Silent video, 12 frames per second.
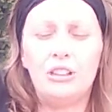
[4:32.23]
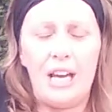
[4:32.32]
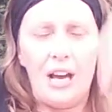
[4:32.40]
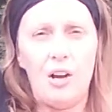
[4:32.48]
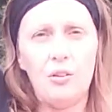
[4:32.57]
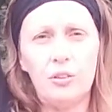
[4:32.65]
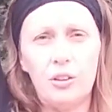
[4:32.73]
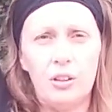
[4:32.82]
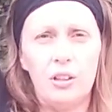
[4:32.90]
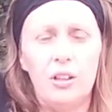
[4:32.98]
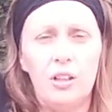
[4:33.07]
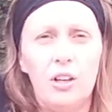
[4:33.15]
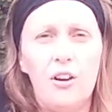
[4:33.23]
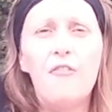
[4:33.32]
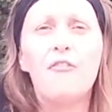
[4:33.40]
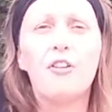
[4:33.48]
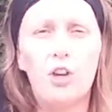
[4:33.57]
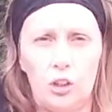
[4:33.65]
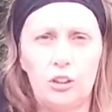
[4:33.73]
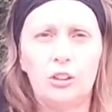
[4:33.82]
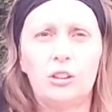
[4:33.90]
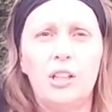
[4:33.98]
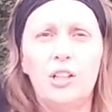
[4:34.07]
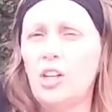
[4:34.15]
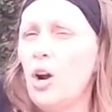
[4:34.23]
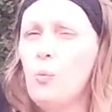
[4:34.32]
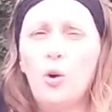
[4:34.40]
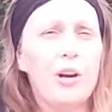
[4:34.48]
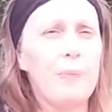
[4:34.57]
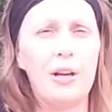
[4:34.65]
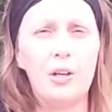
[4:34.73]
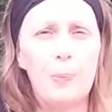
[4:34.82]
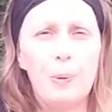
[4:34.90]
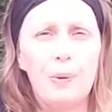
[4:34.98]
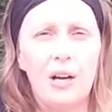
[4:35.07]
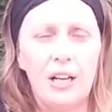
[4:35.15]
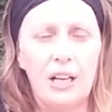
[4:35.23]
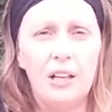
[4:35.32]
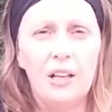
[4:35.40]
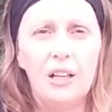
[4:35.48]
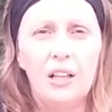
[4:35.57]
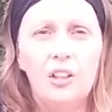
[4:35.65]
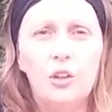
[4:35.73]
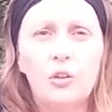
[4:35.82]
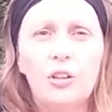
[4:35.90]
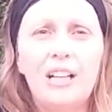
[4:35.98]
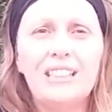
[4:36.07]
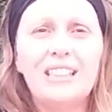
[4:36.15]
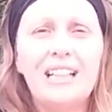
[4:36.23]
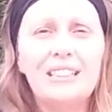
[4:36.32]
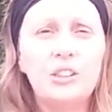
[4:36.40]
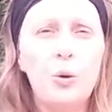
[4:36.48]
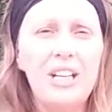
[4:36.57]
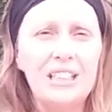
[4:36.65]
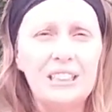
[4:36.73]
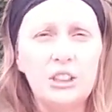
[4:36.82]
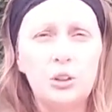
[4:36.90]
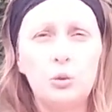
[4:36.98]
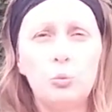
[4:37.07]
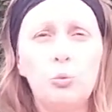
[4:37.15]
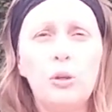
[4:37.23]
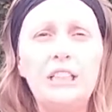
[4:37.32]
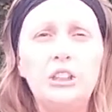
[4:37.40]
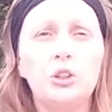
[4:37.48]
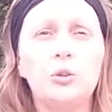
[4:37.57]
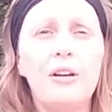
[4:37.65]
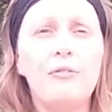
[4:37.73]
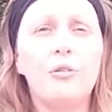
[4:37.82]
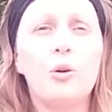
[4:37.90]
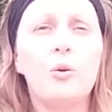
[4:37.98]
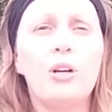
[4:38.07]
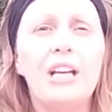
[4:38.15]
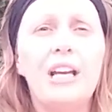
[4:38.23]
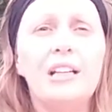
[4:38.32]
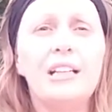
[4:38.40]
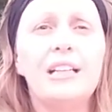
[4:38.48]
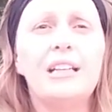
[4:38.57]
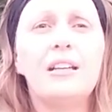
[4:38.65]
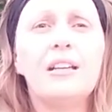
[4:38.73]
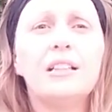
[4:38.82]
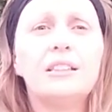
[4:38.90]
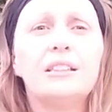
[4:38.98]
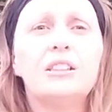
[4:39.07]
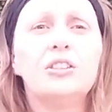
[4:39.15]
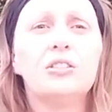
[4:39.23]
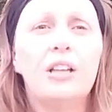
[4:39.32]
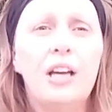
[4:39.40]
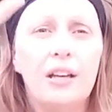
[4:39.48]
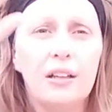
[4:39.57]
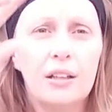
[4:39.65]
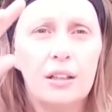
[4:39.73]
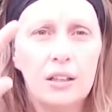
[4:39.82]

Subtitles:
down first. You're not worried about your upper body. It's like it's going to reach straight forward and kiss your leg.